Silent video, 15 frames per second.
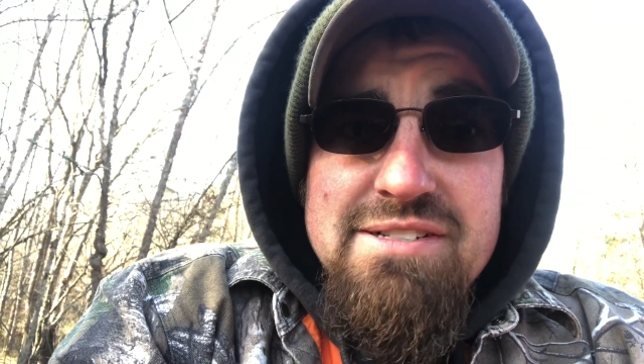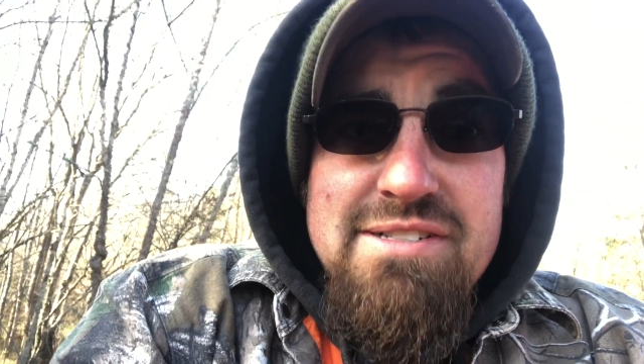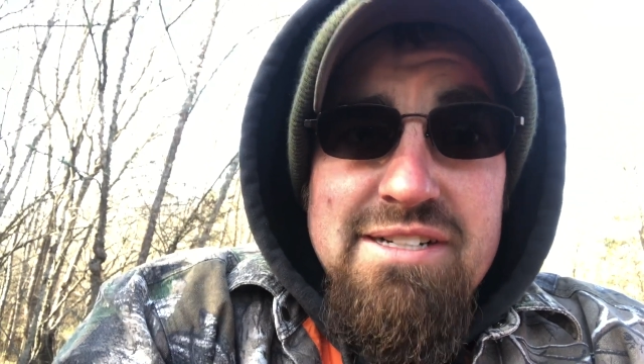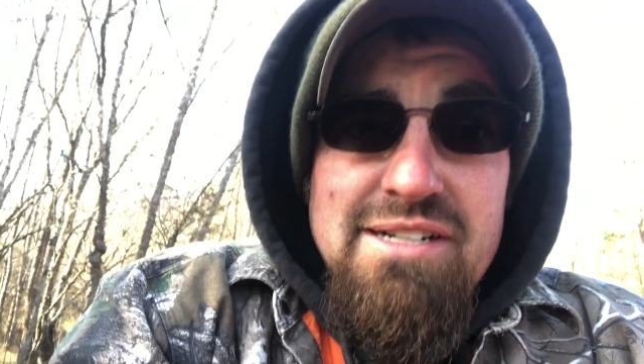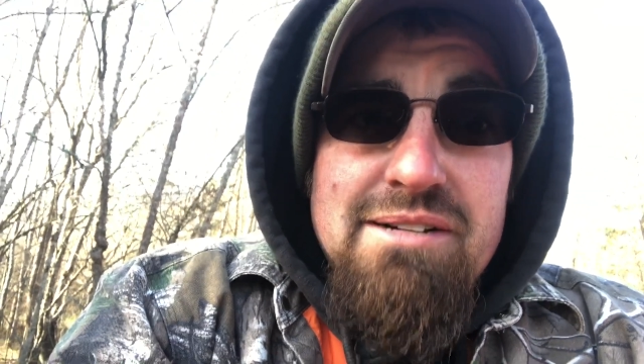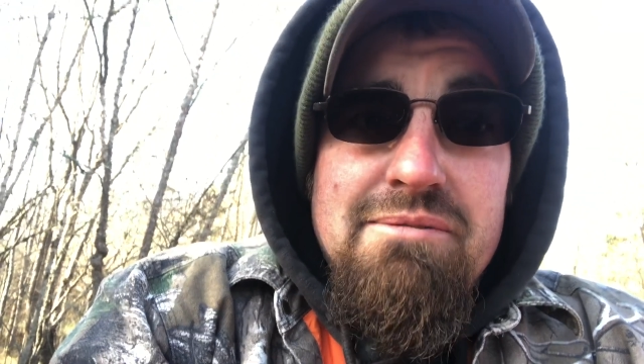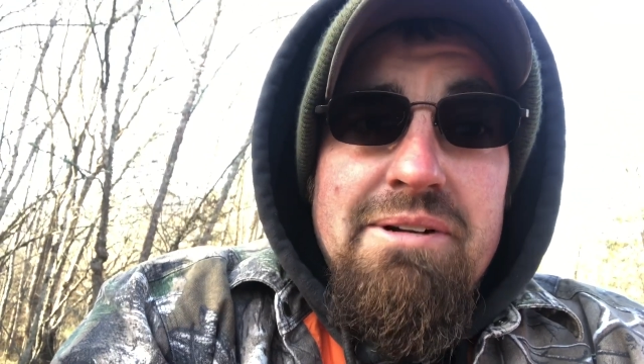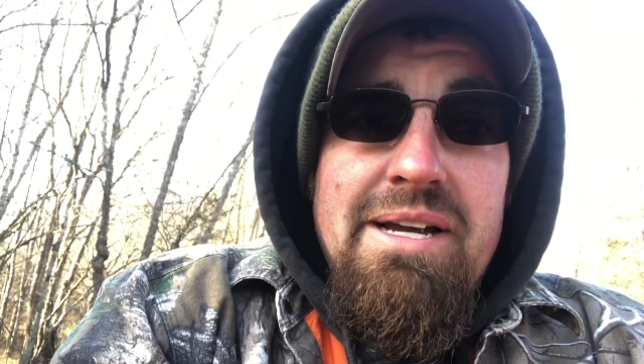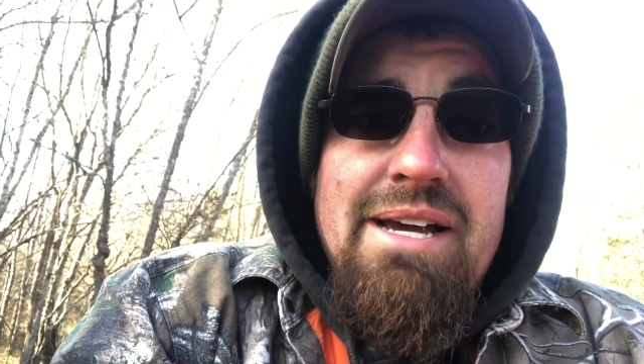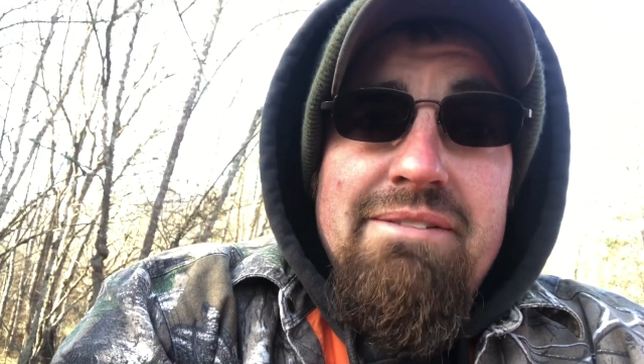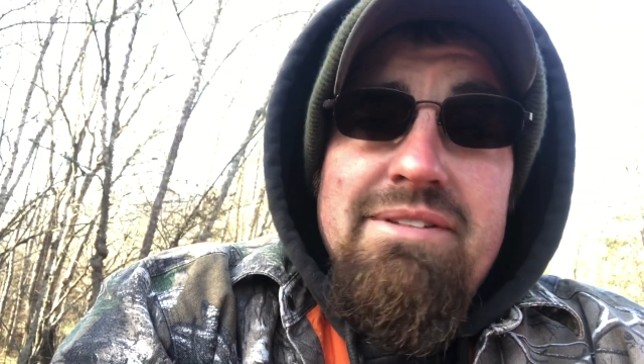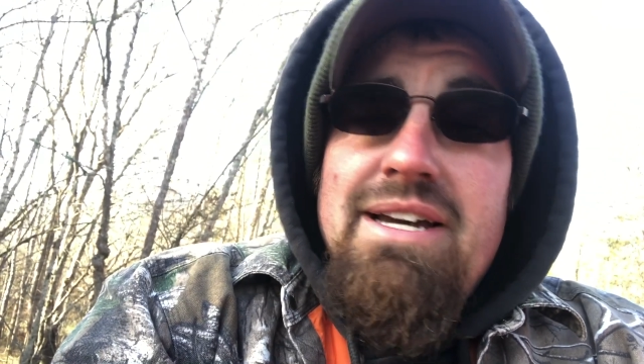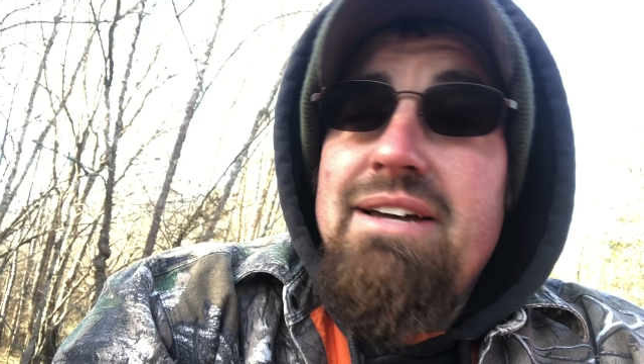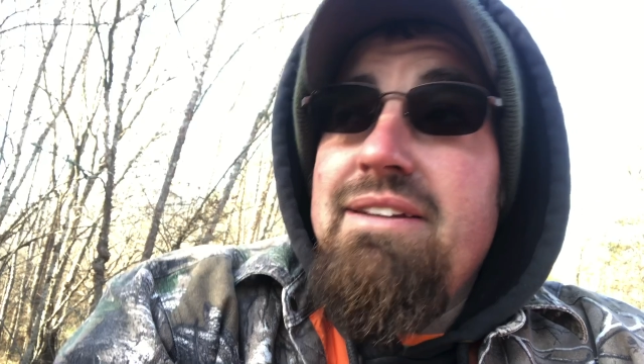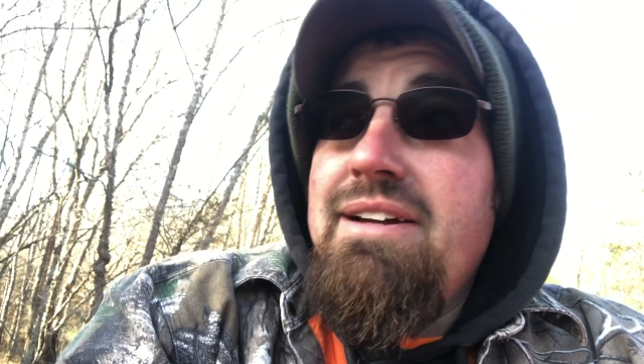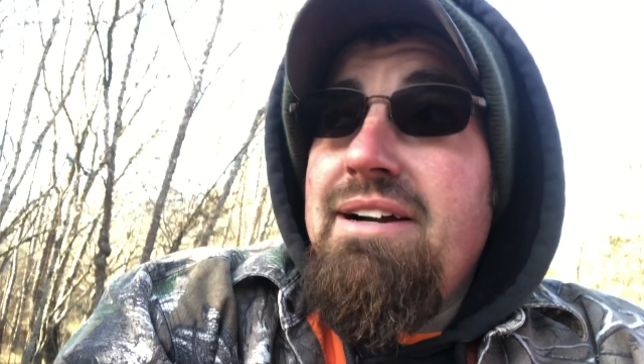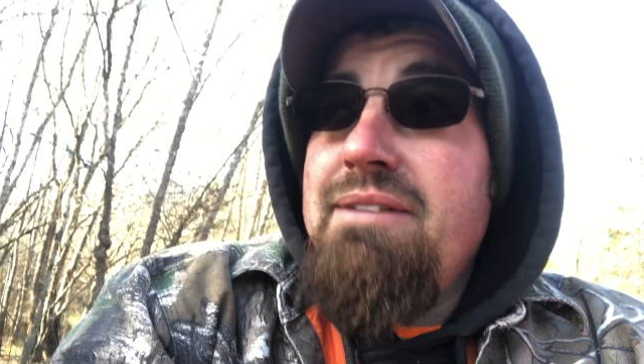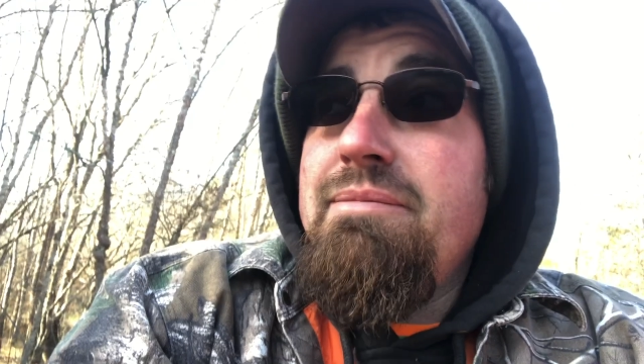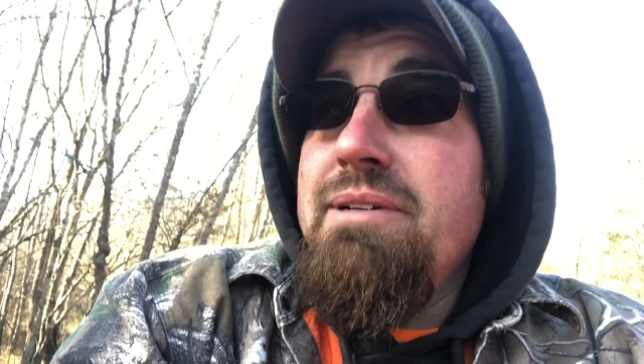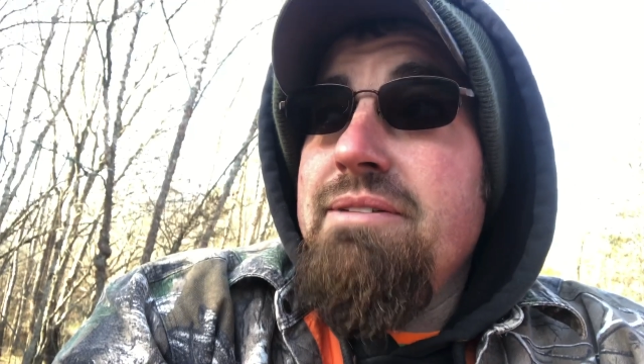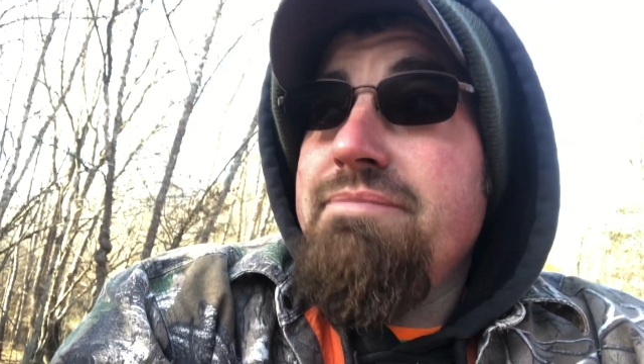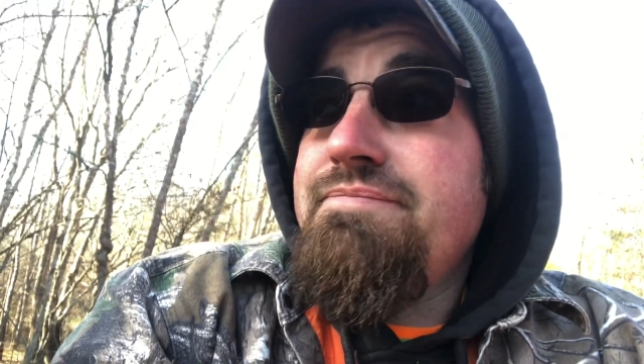setup we have down there.
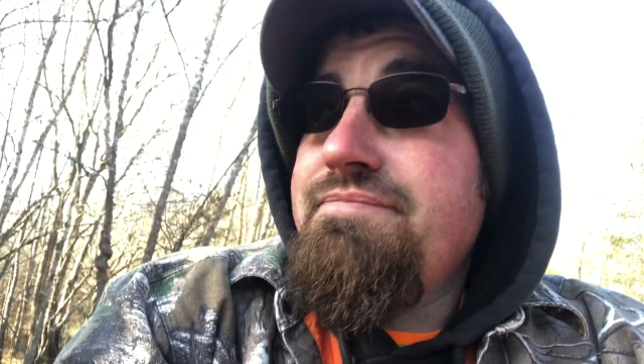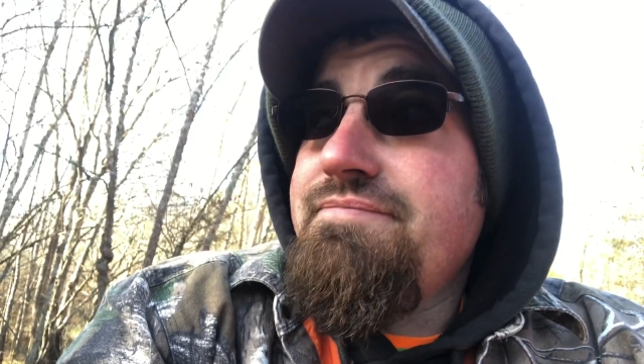But